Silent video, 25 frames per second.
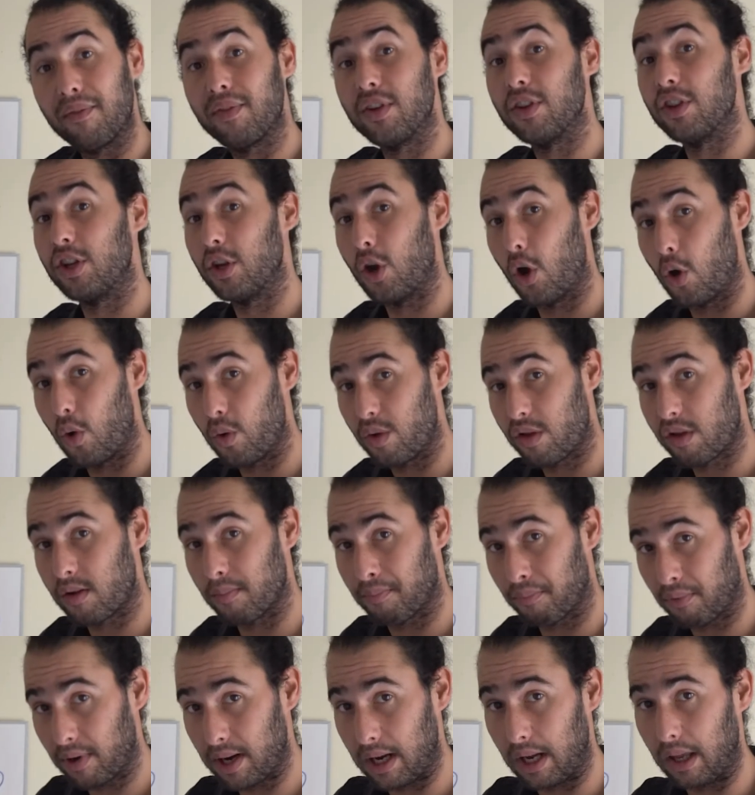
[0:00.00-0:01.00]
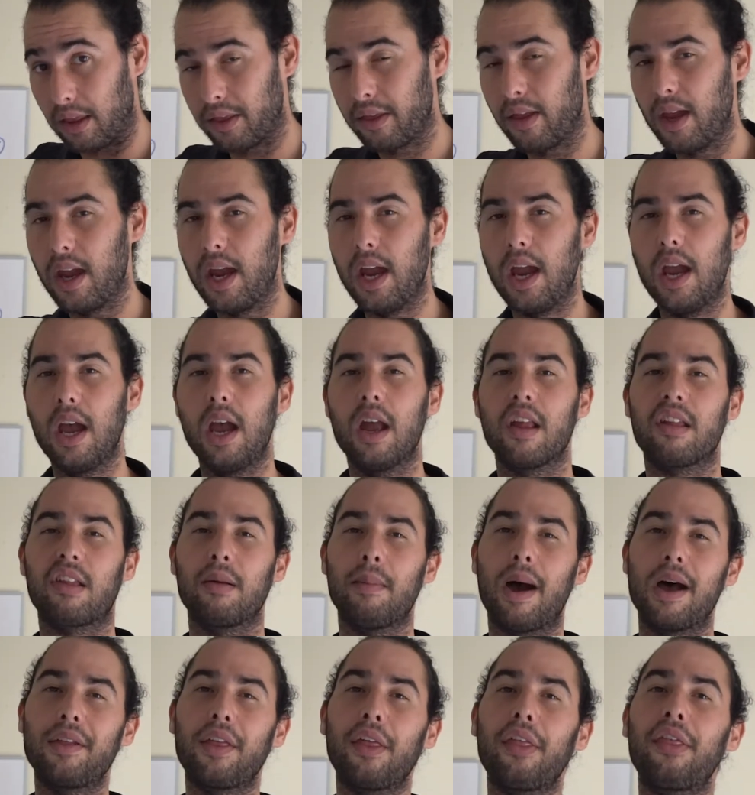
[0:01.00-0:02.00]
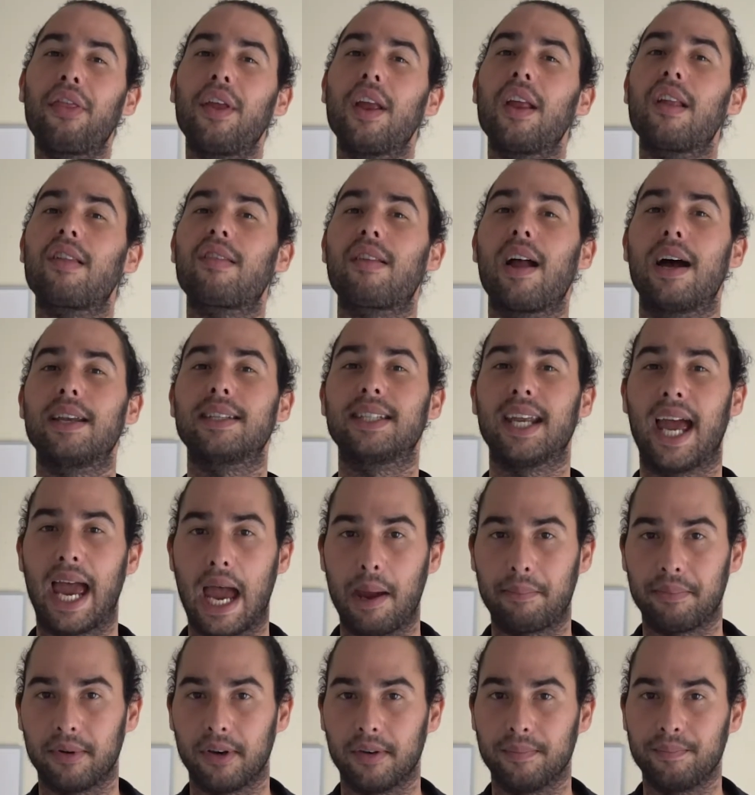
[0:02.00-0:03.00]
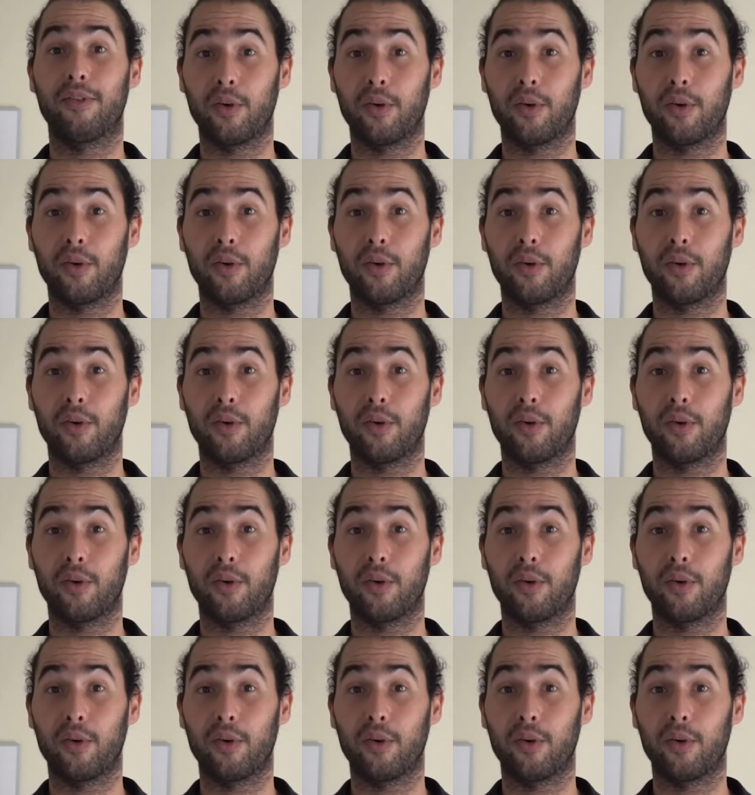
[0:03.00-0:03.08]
having the urge to breathe, some other things start to happen.